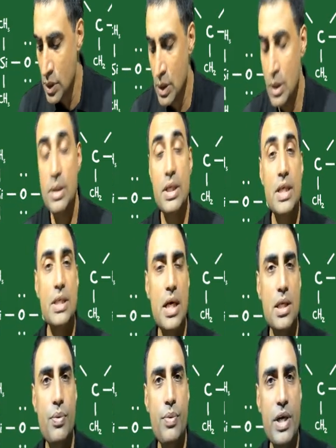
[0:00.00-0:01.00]
These are
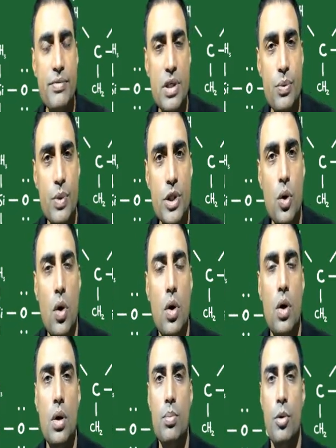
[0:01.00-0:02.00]
the waves in which
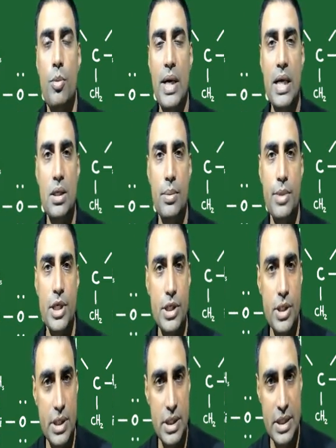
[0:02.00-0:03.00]
all mobile
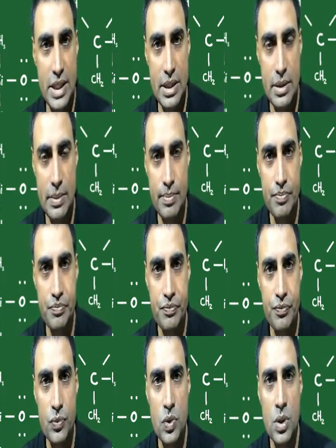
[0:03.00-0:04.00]
communication is done.
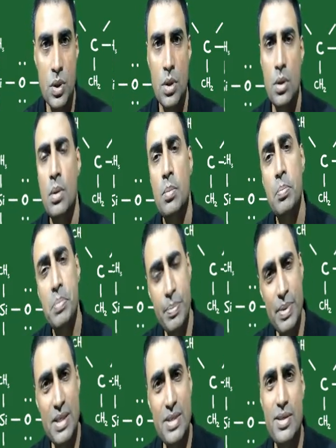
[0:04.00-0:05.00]

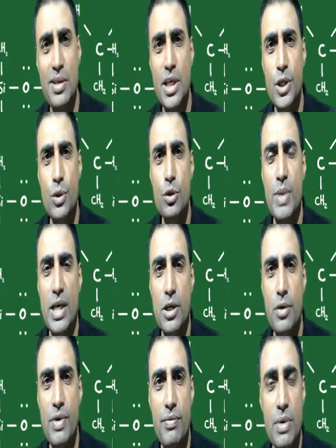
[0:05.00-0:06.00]
People, they generally use
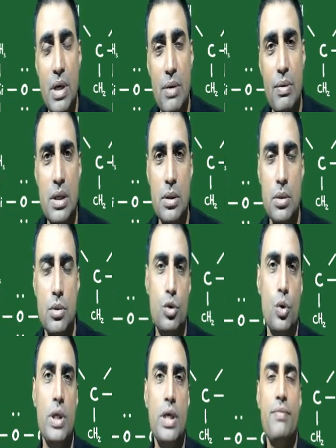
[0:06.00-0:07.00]
microwave oven.
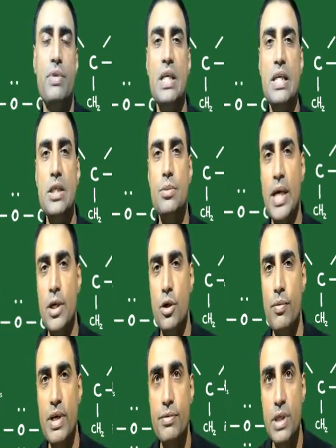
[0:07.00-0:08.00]
So if these
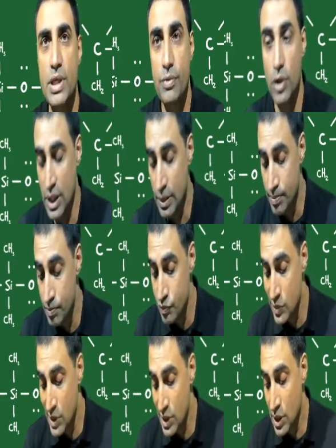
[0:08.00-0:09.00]
microwaves, they have got a
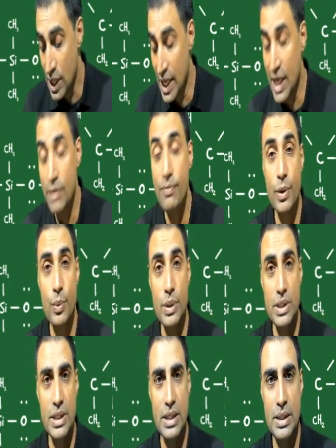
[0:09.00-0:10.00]
higher
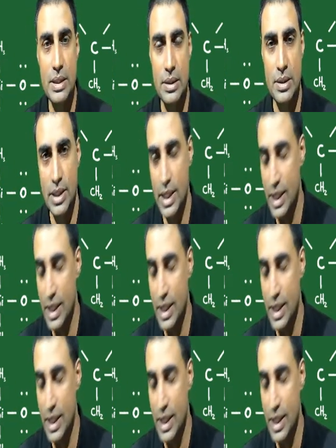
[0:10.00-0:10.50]
frequency, they are